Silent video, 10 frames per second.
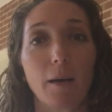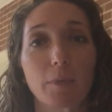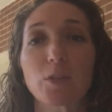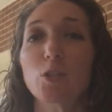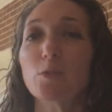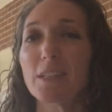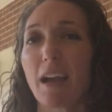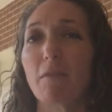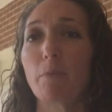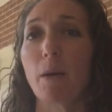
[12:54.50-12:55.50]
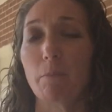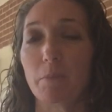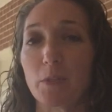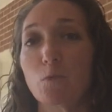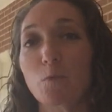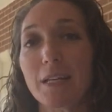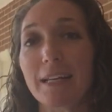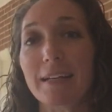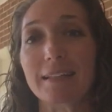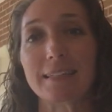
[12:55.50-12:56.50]
Because usually I would pump
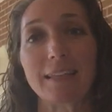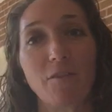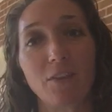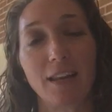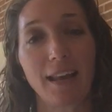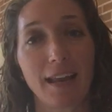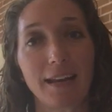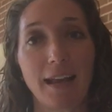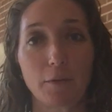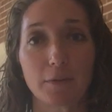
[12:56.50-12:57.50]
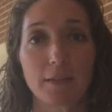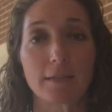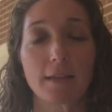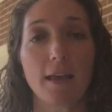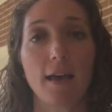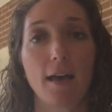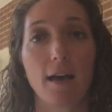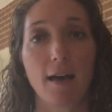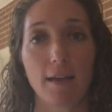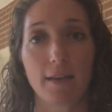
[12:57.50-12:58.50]
between 7 and 8 ounces
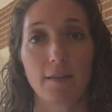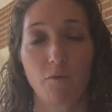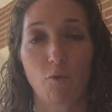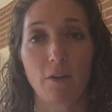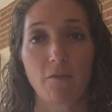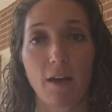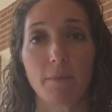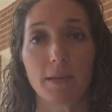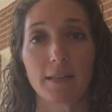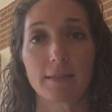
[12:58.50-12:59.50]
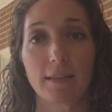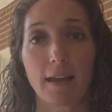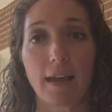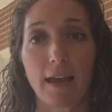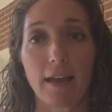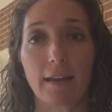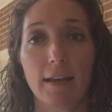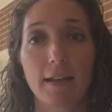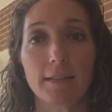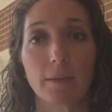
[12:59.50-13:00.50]
in the 45 minutes that I had
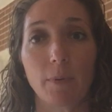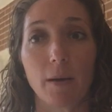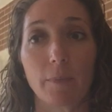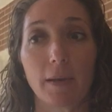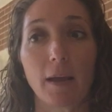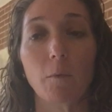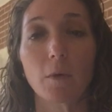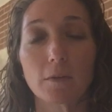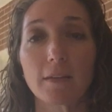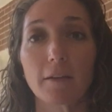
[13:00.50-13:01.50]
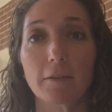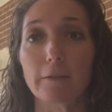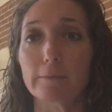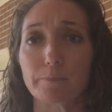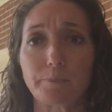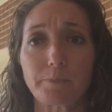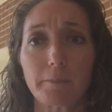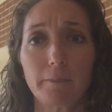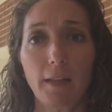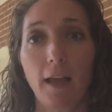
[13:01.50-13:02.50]
to pump. And I will tell you,
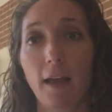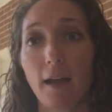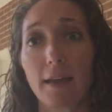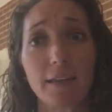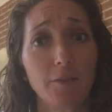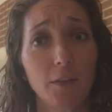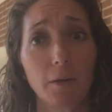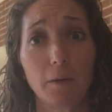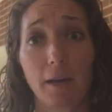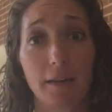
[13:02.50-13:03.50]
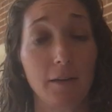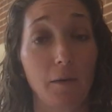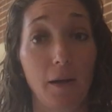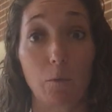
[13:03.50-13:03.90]
even though, you know, I